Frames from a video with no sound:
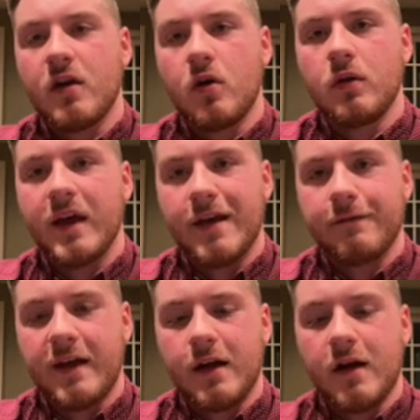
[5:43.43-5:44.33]
coli
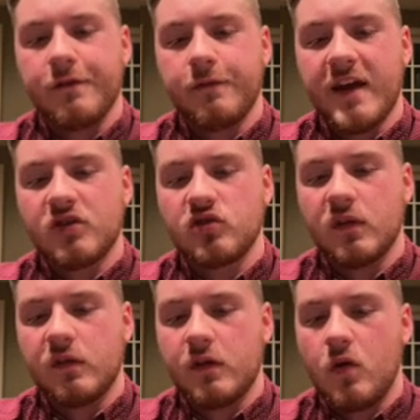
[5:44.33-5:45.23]
fight off
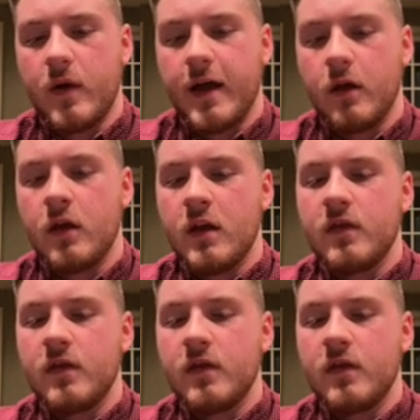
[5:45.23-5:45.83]
infections so well.